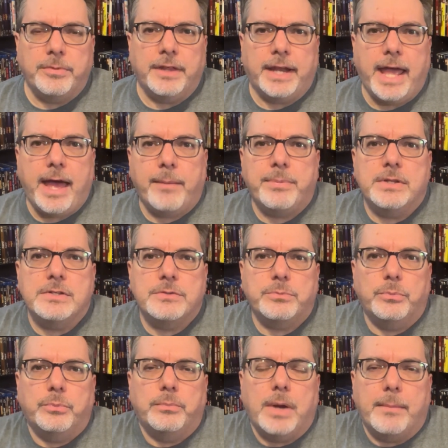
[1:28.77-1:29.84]
that happens
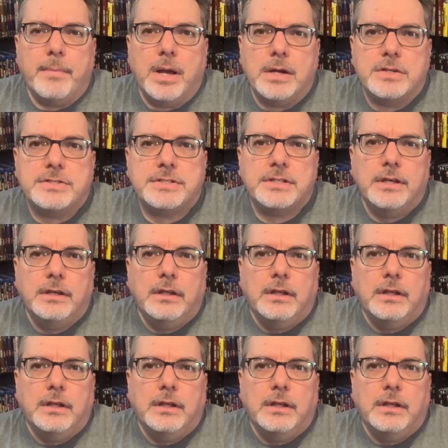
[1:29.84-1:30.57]
amongst